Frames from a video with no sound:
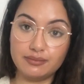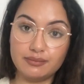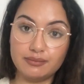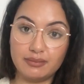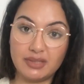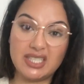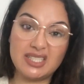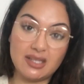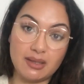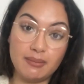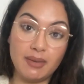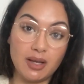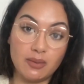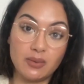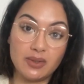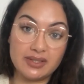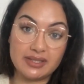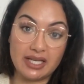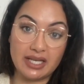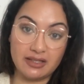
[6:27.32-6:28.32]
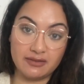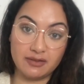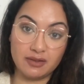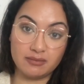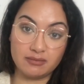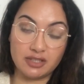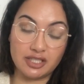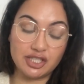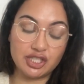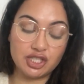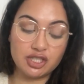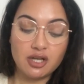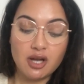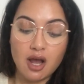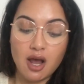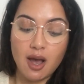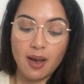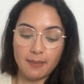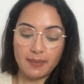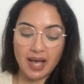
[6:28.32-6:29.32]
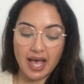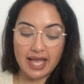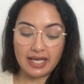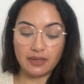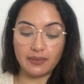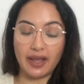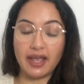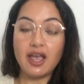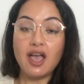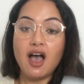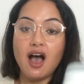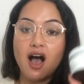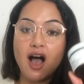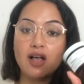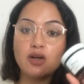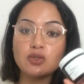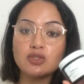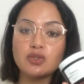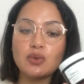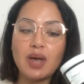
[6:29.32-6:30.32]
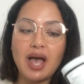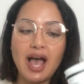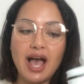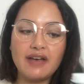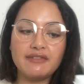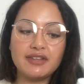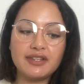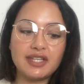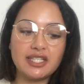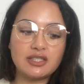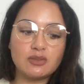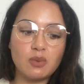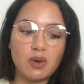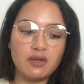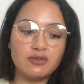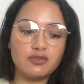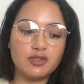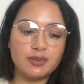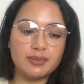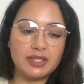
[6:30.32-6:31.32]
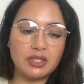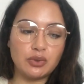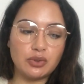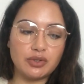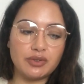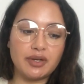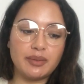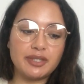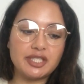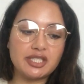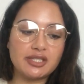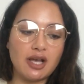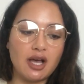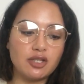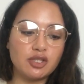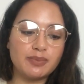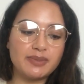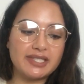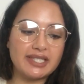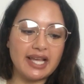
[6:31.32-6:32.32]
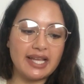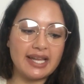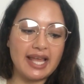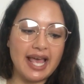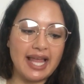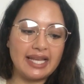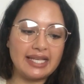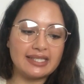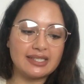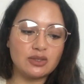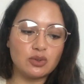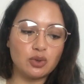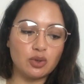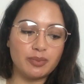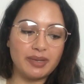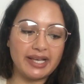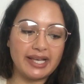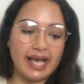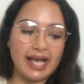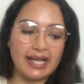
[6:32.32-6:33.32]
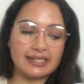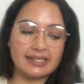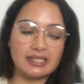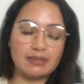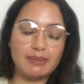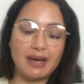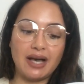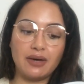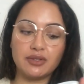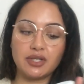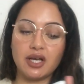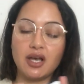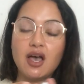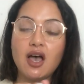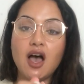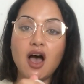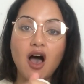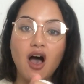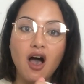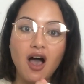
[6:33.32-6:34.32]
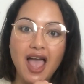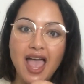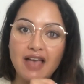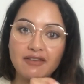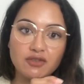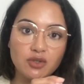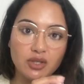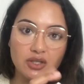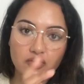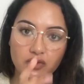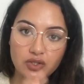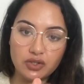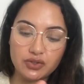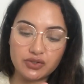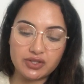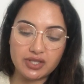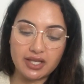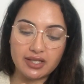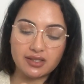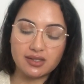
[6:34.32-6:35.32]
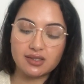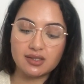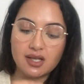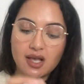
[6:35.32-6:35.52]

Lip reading: because I might one day if I'm rich. But anyway, I also have this one from The Ordinary, which is 100% L-ascorbic acid powder. I have not even used this.